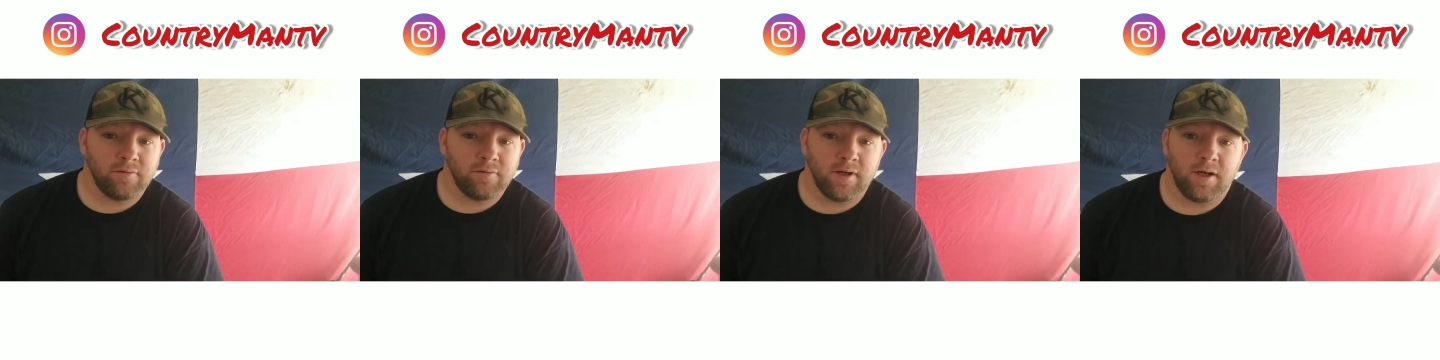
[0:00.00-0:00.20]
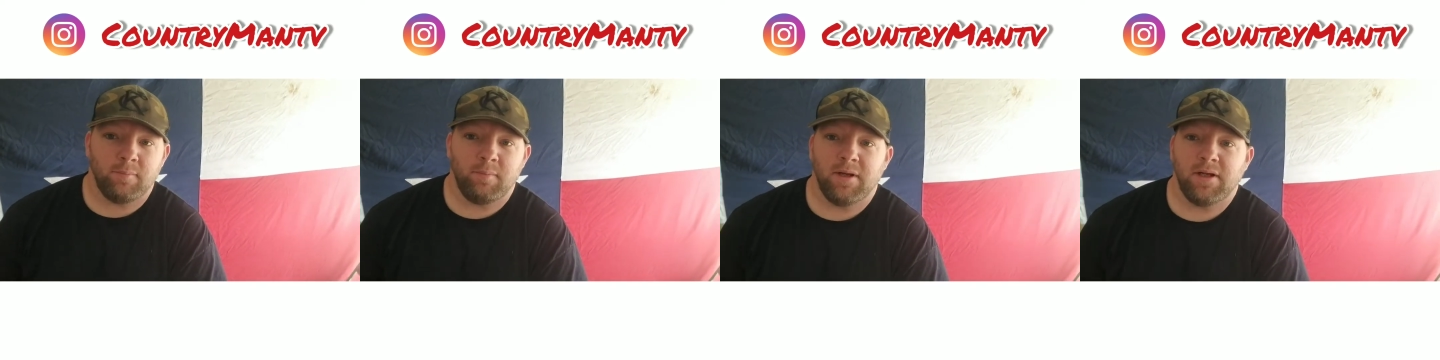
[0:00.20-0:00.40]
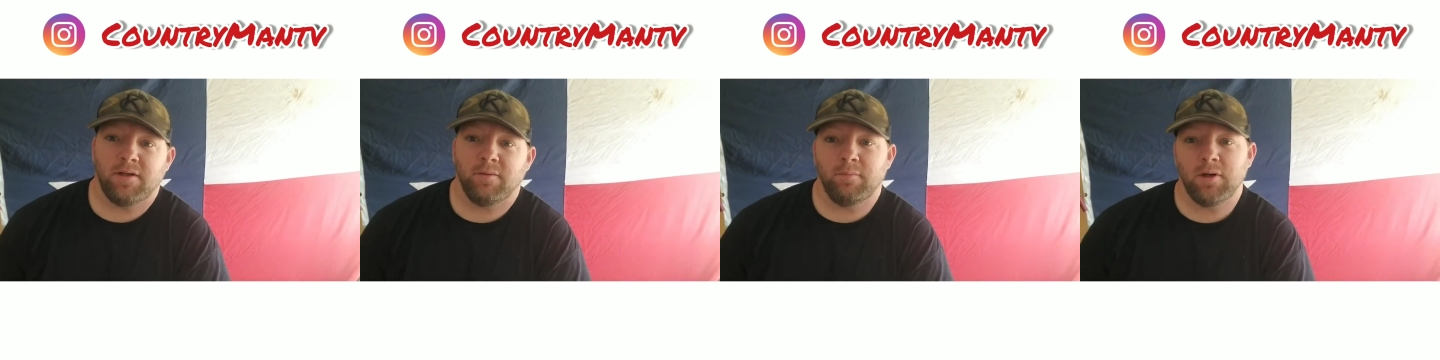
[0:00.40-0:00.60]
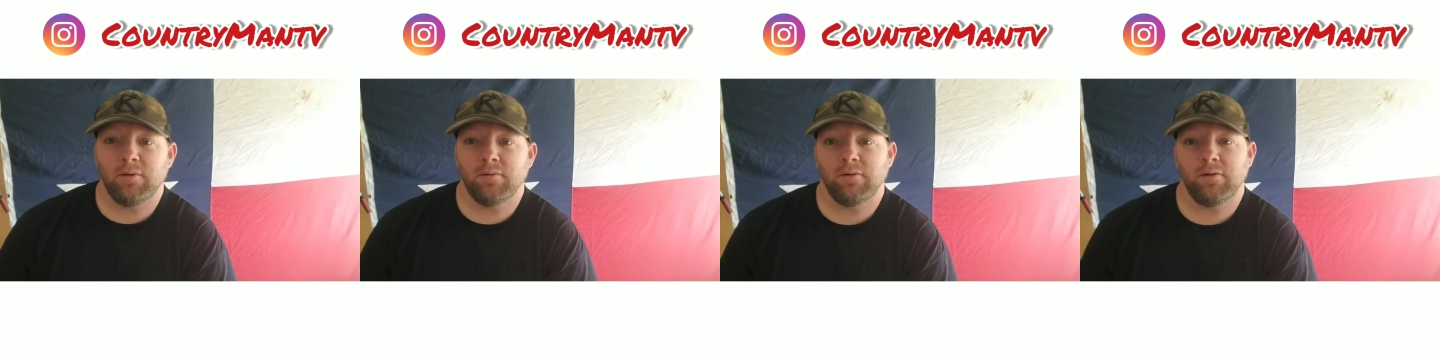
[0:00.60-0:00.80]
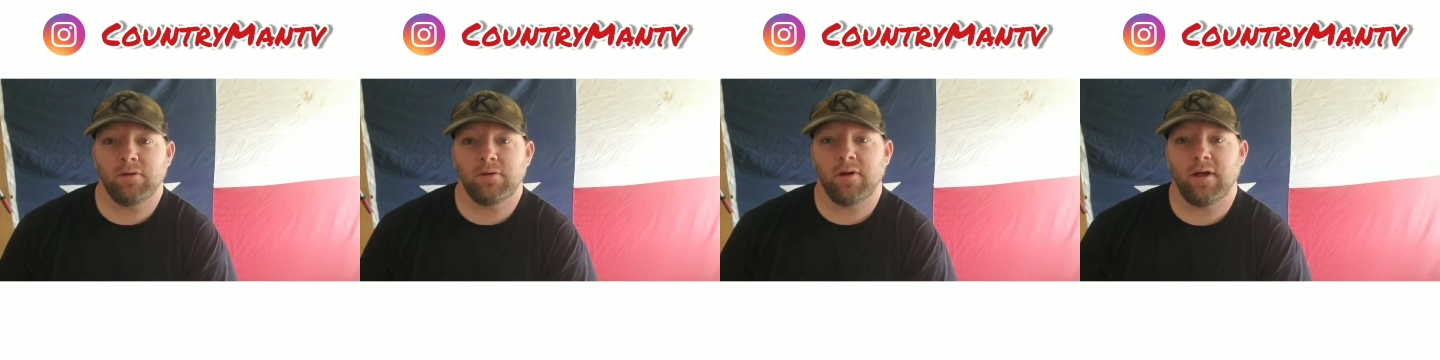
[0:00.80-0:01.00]
and I made the boat
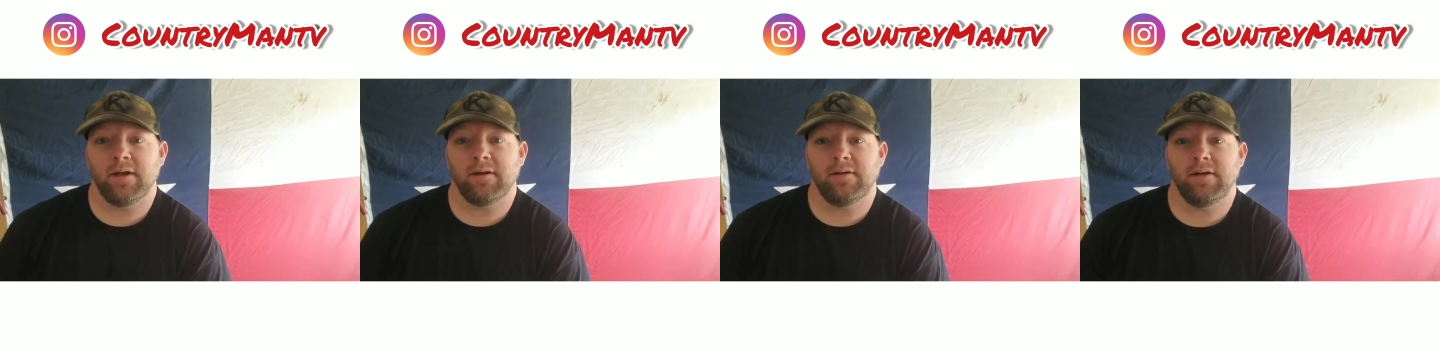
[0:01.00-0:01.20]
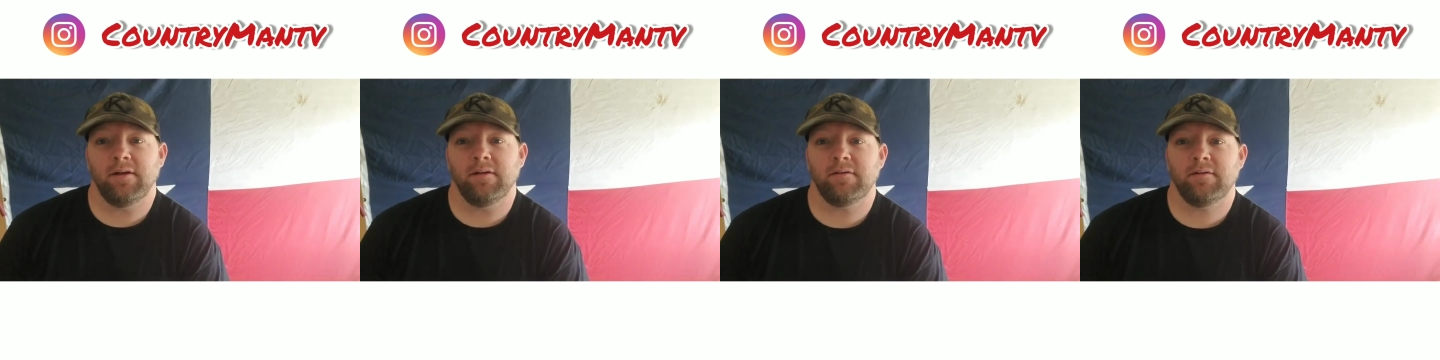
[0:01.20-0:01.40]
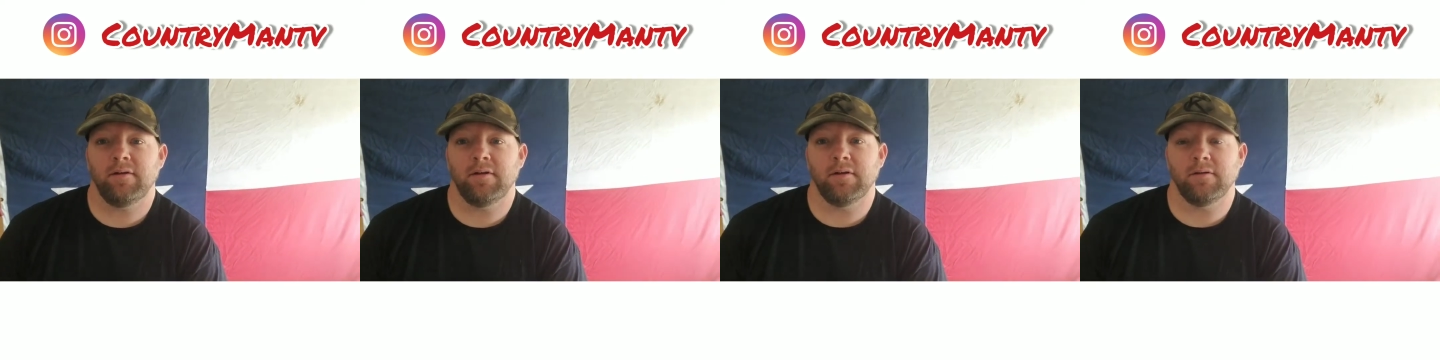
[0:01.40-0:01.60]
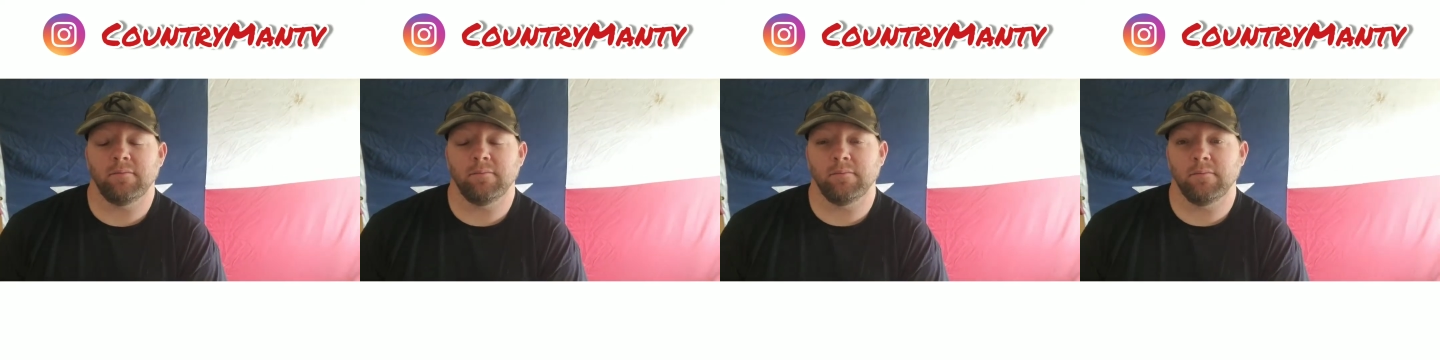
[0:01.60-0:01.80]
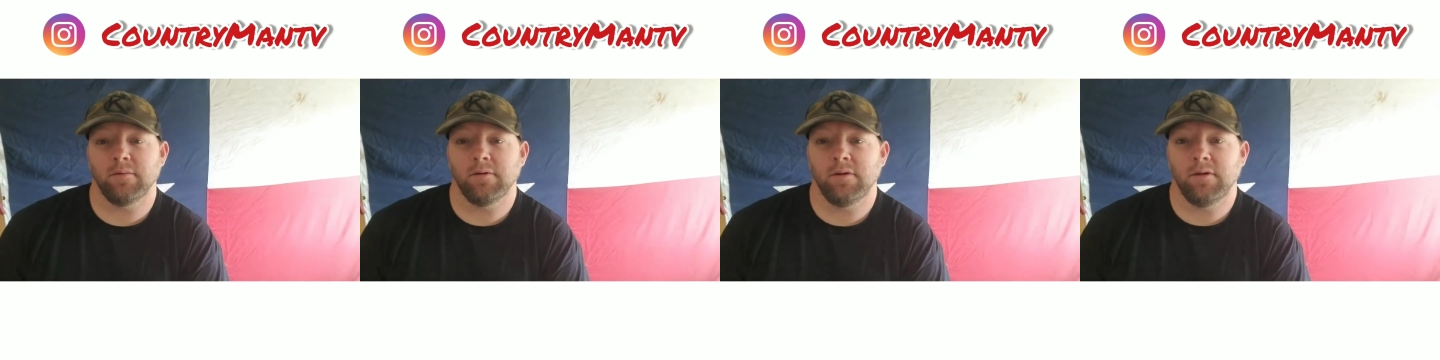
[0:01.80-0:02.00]
look like this and
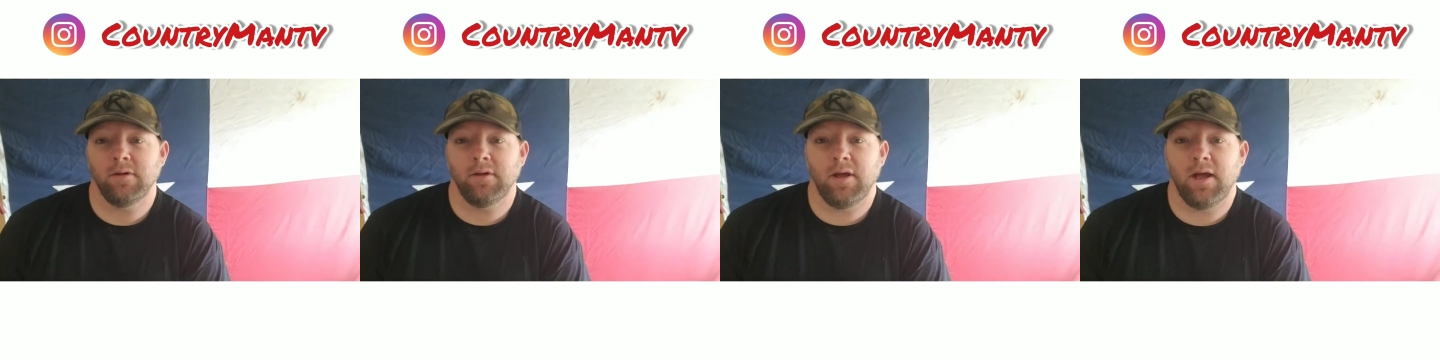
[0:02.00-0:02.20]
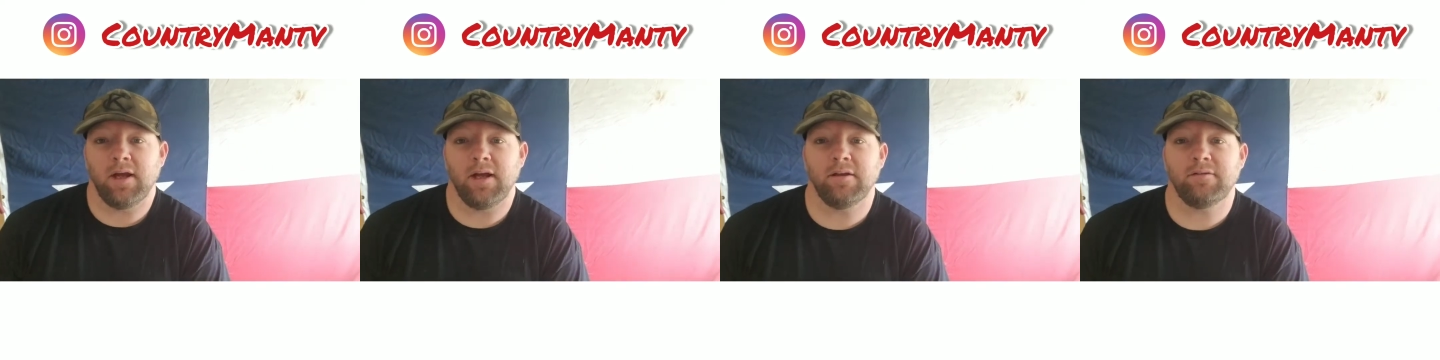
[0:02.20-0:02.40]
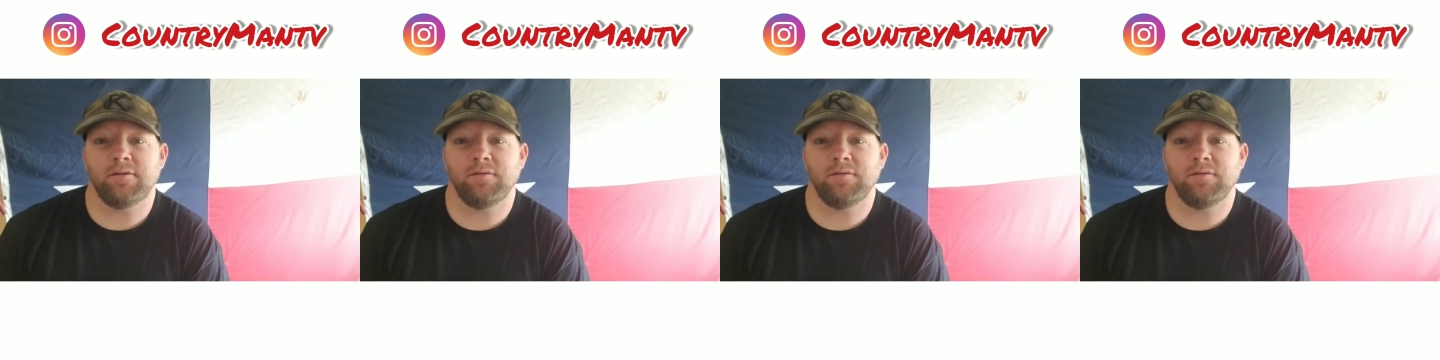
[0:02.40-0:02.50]
I guess